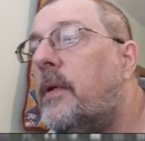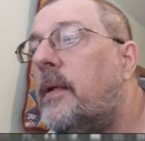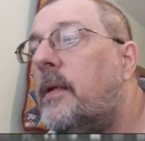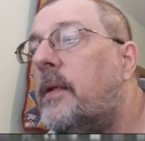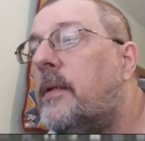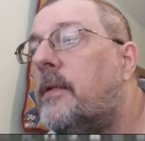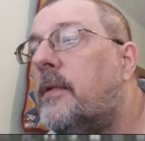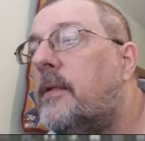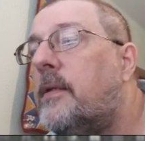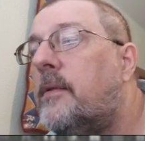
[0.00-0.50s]

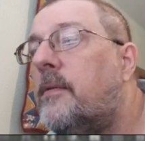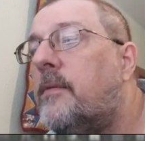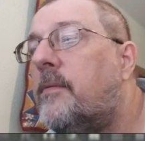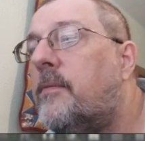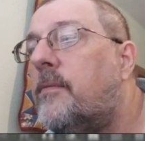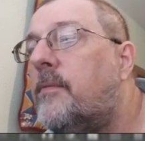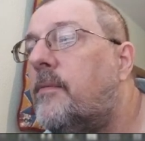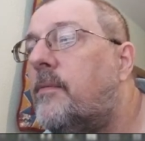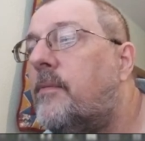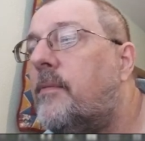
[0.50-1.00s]
it's
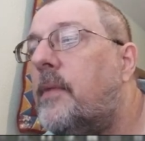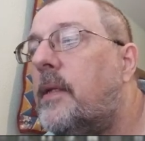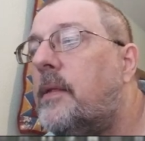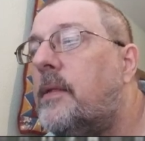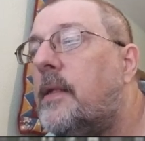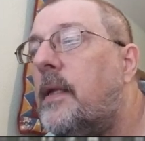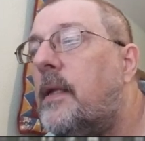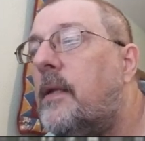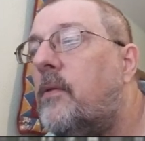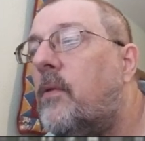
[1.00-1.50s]

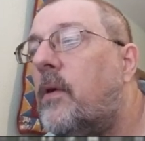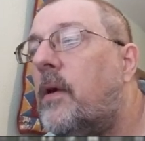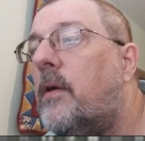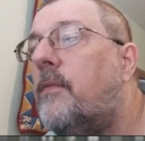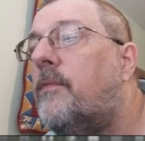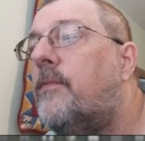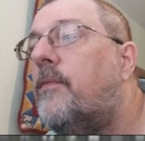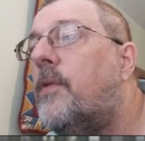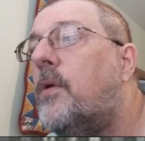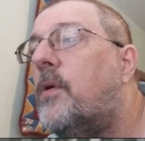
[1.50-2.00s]
getting to where
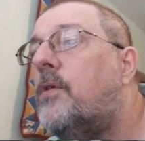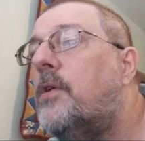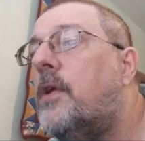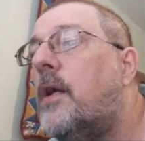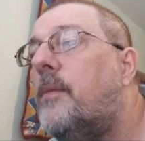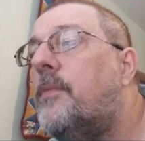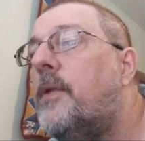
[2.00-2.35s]
Photoshop